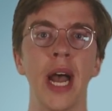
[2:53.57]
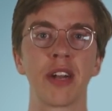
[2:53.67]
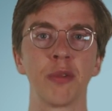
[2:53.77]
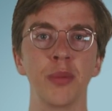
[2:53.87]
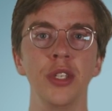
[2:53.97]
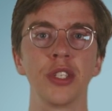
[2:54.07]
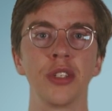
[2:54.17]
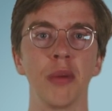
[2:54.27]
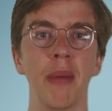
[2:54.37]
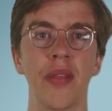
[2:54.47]

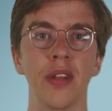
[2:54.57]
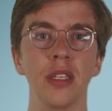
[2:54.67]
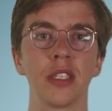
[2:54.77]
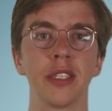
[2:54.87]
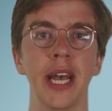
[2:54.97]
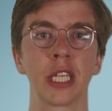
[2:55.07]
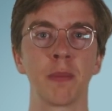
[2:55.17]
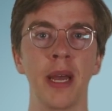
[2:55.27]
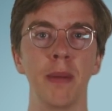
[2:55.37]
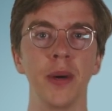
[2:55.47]
Attributional methods
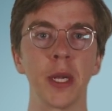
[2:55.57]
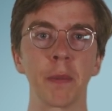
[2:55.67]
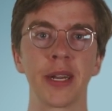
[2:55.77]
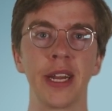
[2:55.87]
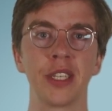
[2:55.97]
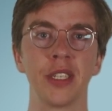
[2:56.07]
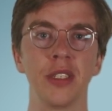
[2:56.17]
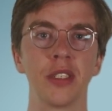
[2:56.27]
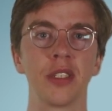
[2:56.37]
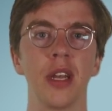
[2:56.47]
explain model
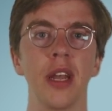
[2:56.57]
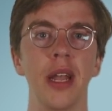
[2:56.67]
predictions